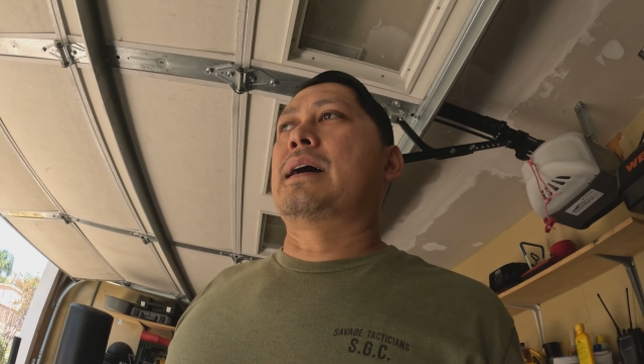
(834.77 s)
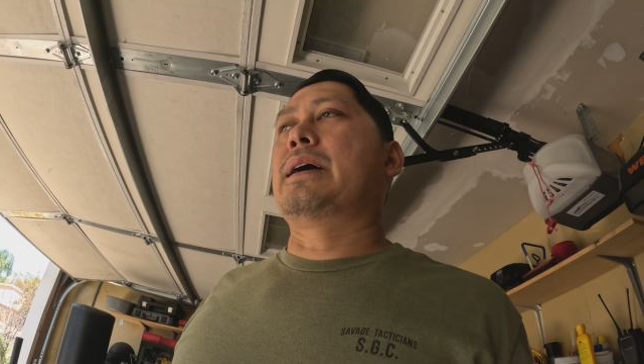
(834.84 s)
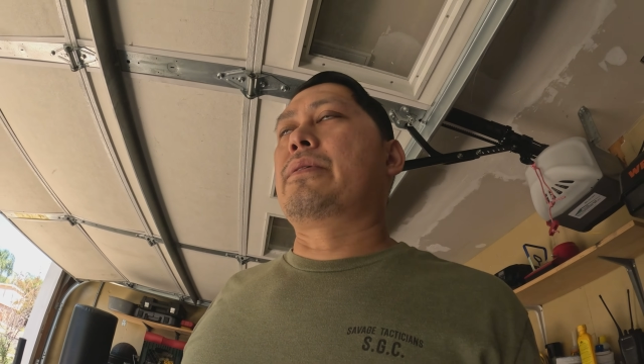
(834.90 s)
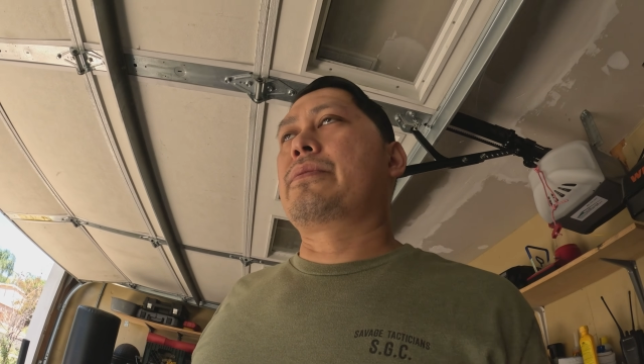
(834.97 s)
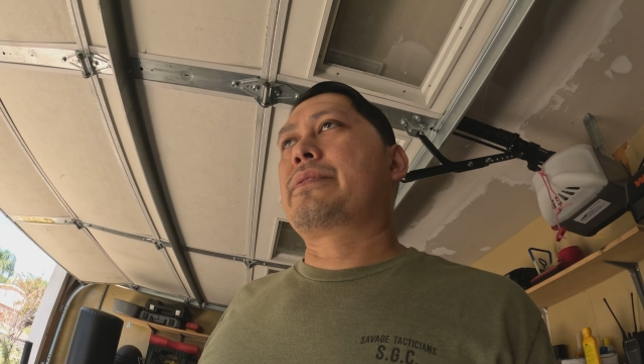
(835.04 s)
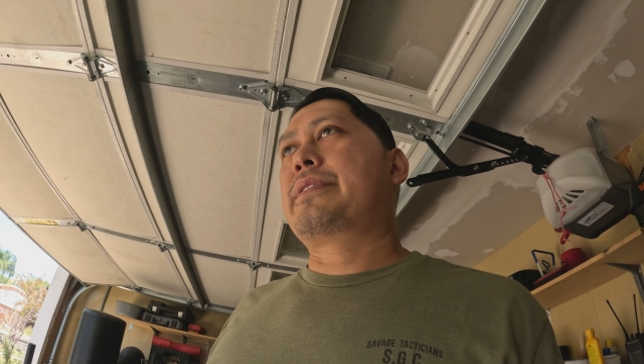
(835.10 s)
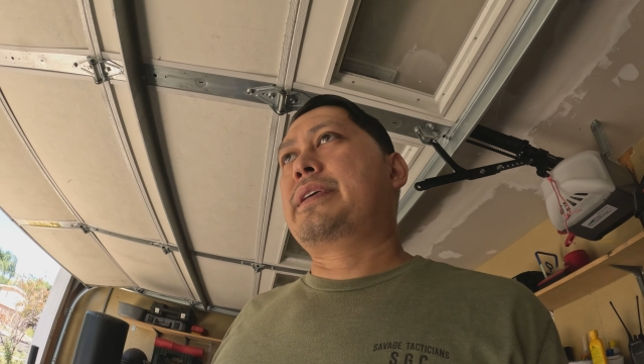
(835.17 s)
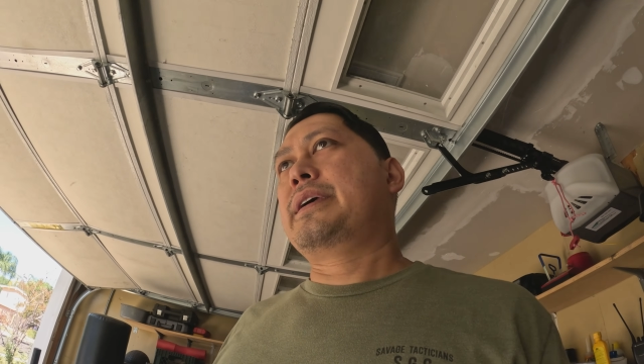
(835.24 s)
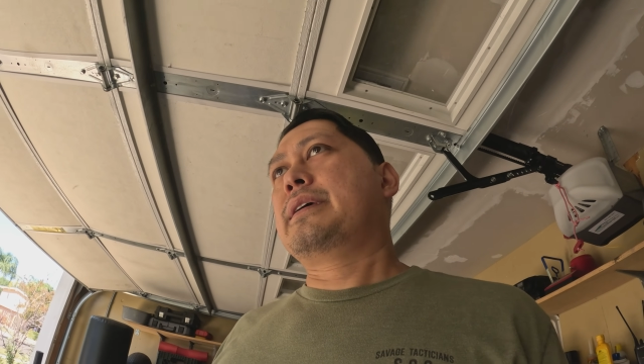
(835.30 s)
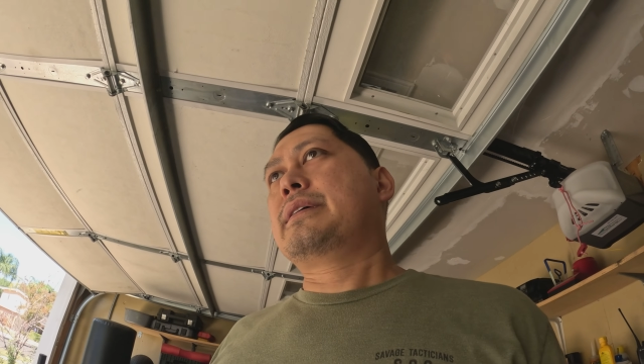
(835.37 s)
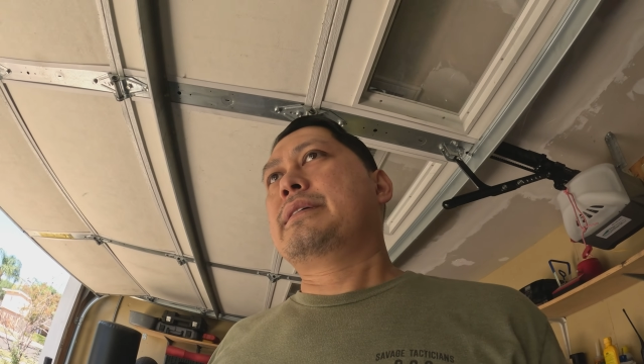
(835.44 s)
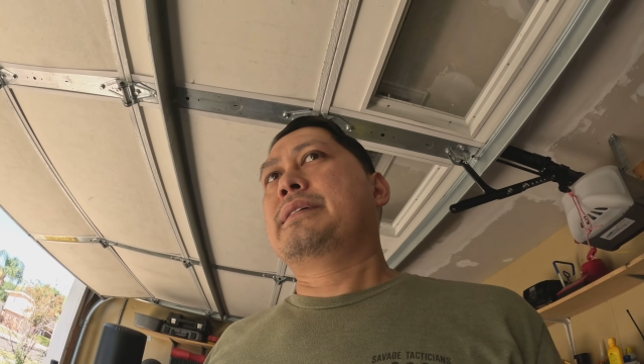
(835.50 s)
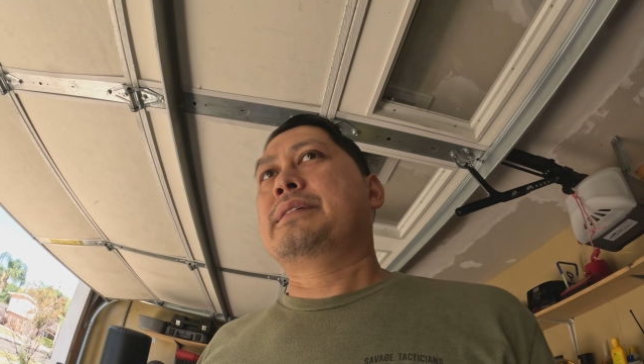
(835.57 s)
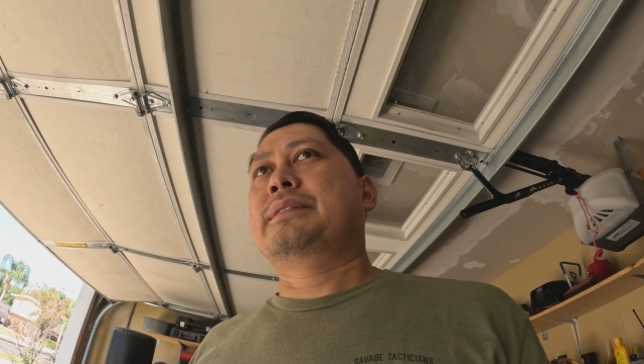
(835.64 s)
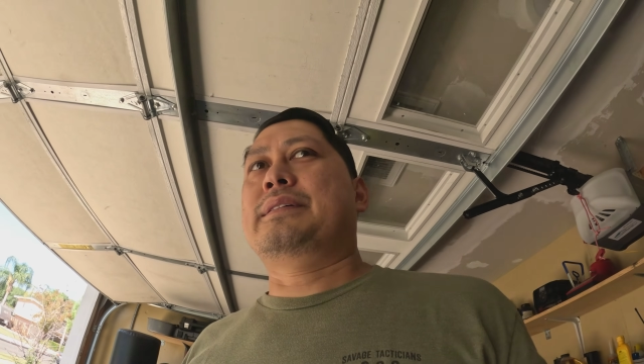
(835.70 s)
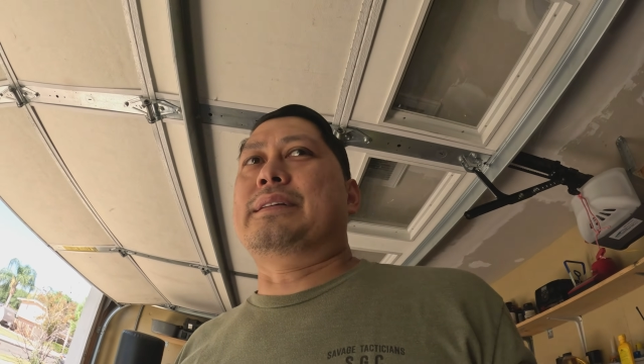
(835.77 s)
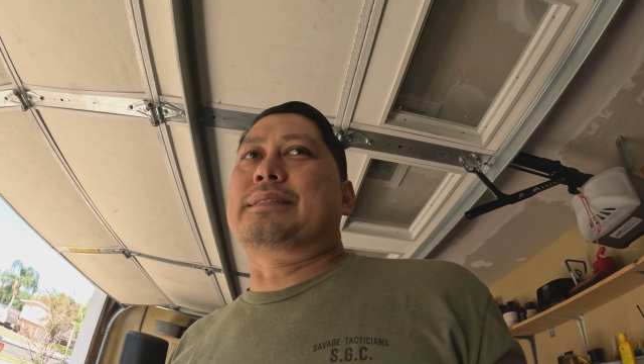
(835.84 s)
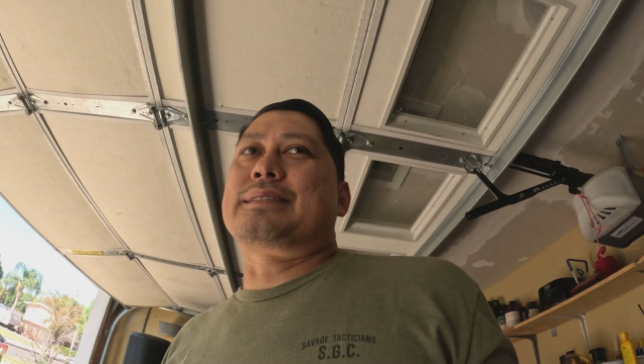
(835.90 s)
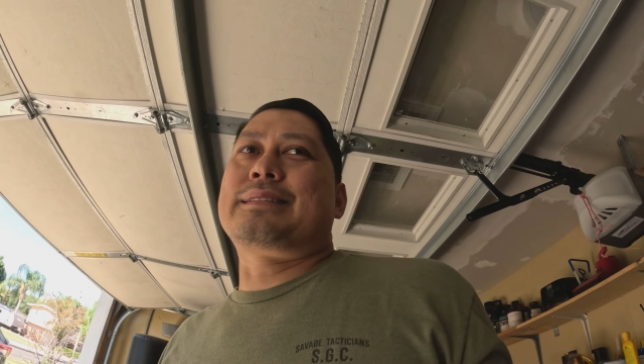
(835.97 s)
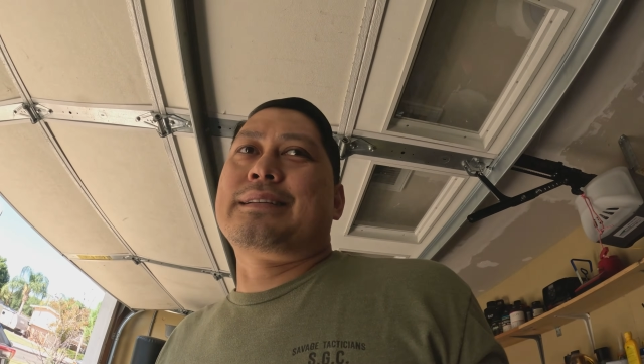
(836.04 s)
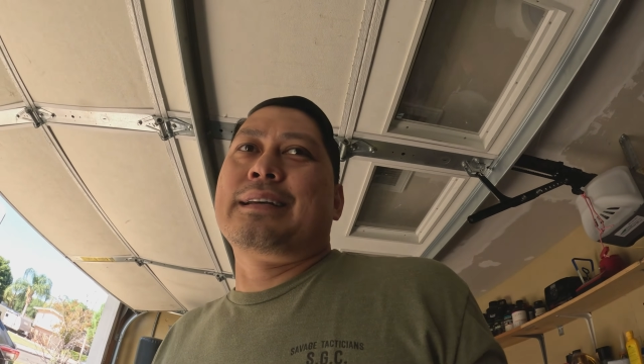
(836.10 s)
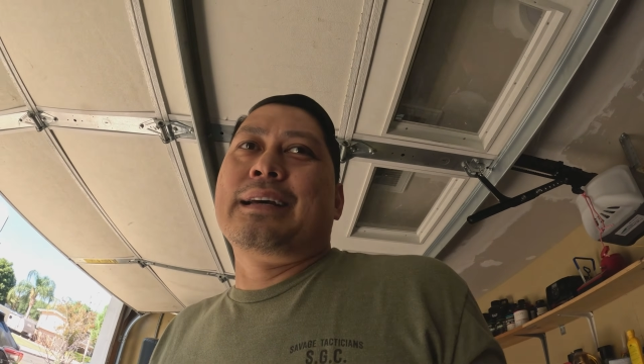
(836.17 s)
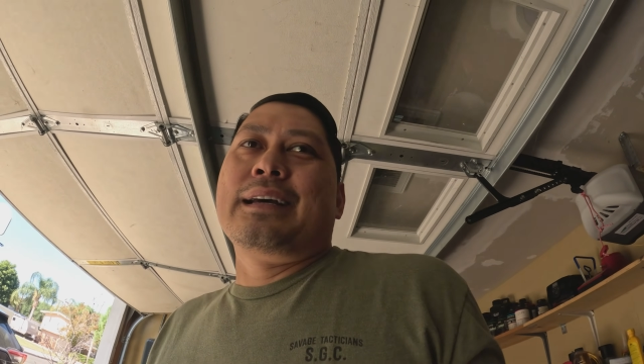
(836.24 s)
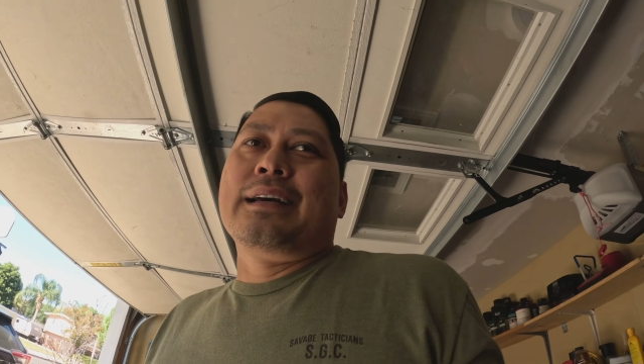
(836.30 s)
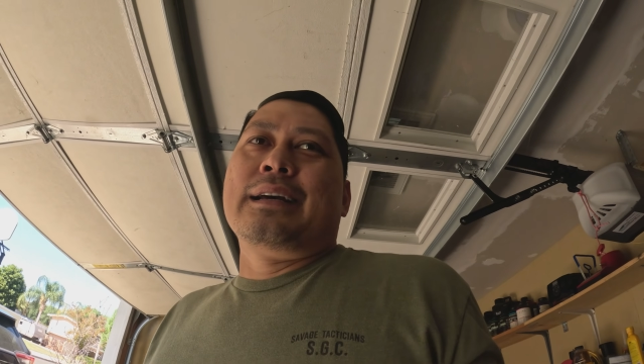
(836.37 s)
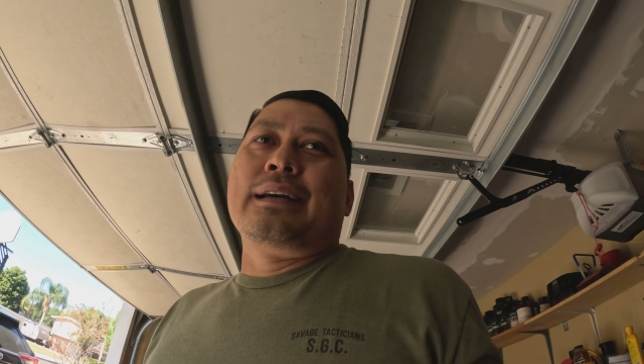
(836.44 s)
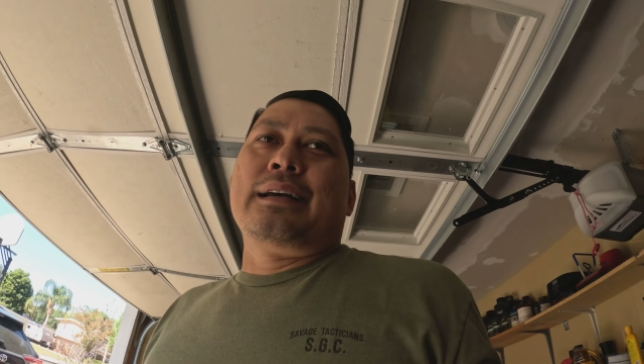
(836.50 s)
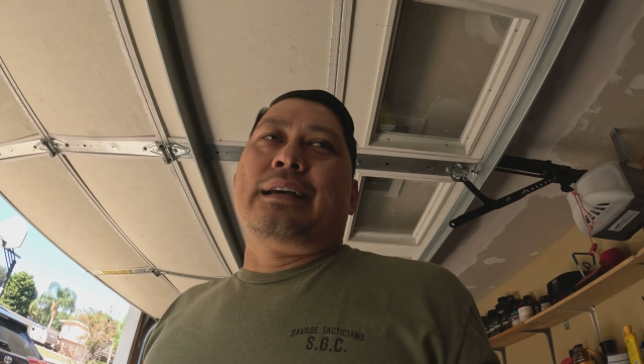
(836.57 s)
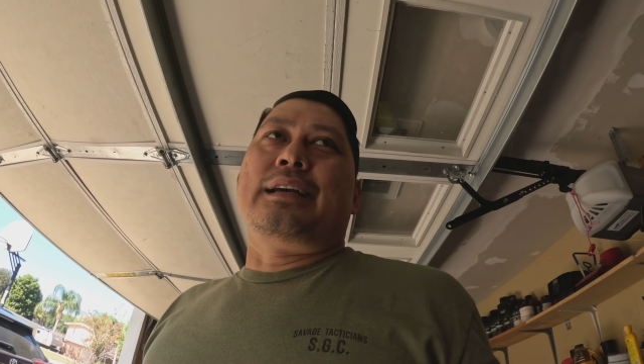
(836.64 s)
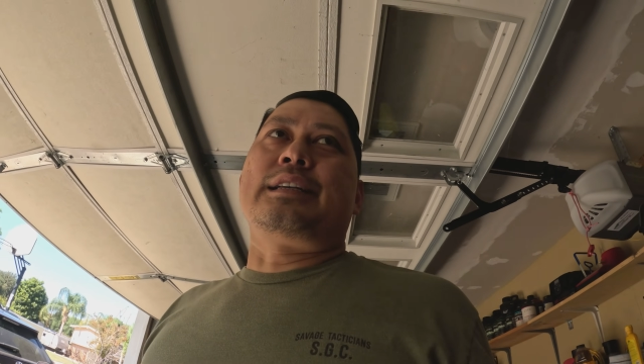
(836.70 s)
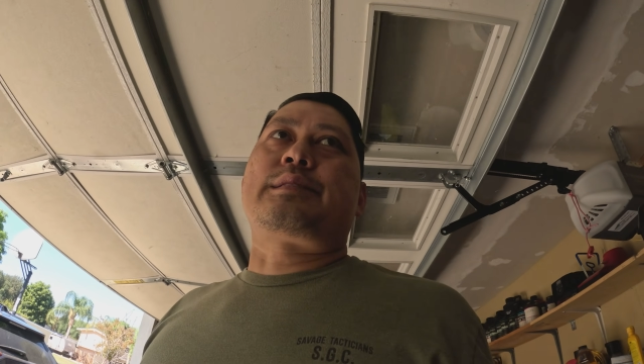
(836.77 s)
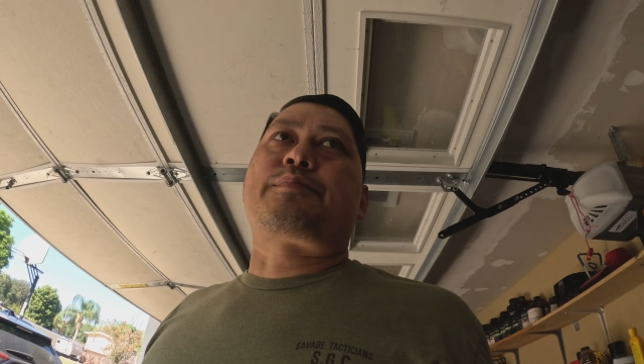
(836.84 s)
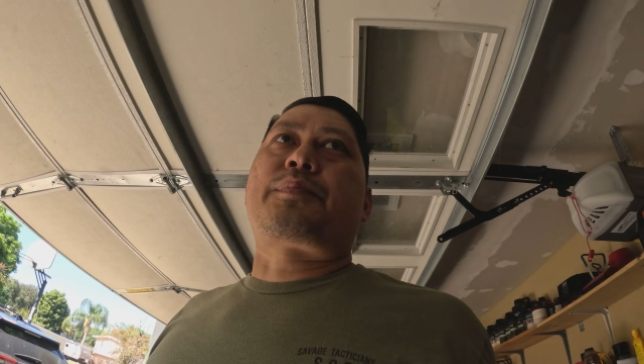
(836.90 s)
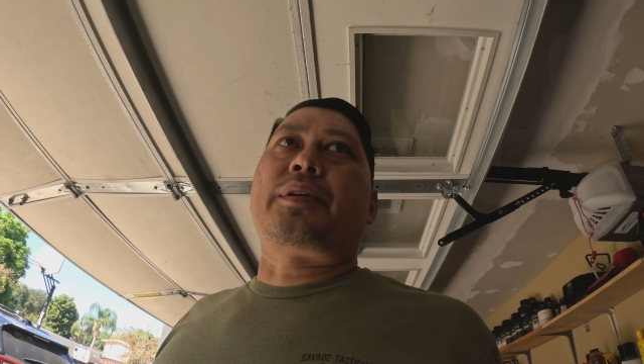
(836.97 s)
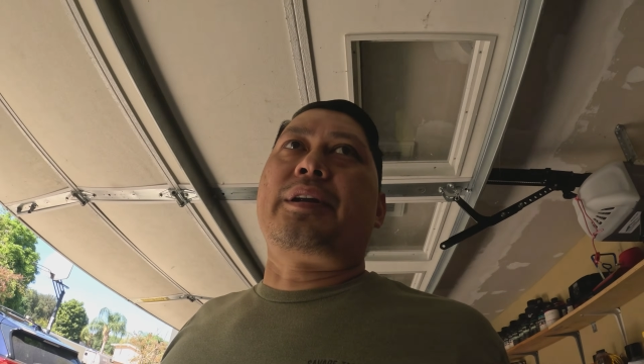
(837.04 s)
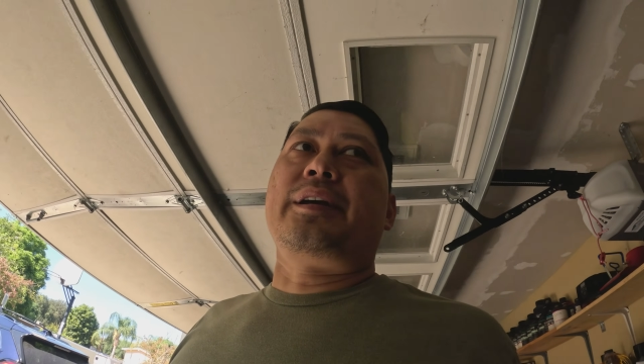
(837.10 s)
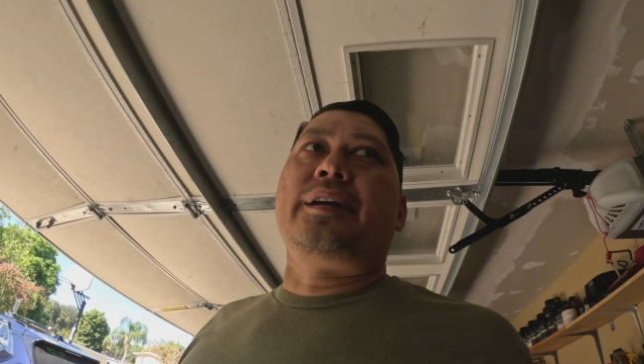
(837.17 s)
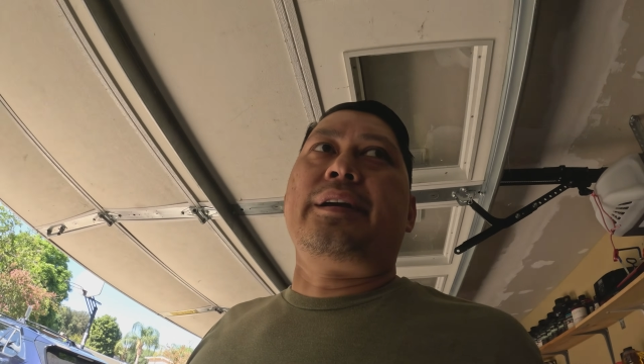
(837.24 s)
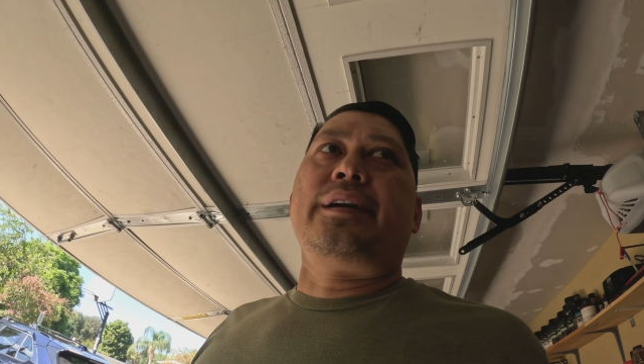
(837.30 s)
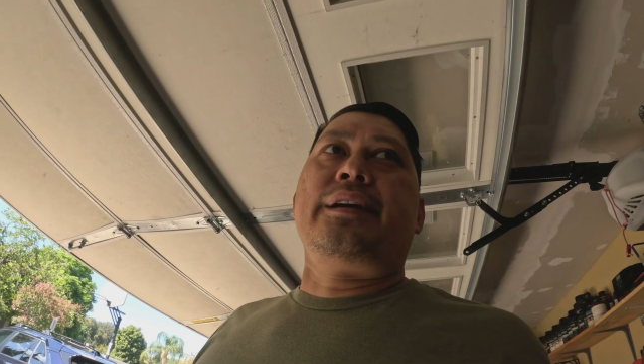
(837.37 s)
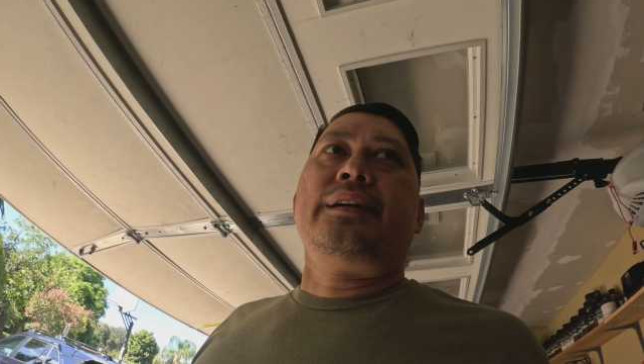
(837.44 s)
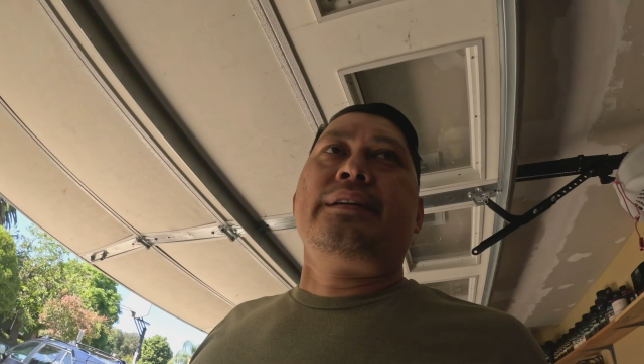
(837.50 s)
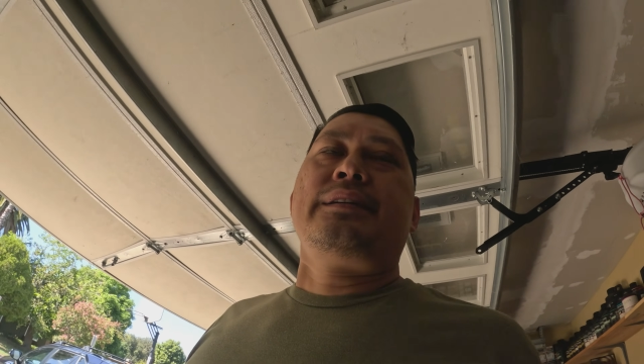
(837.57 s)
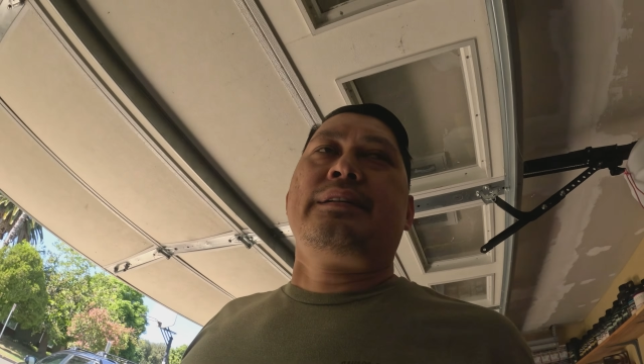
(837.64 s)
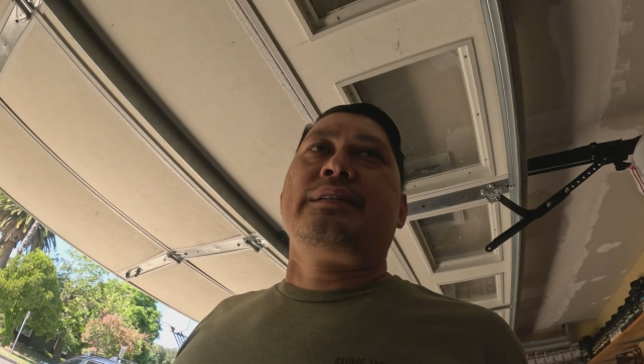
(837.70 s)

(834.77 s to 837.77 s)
I don't think it's pretty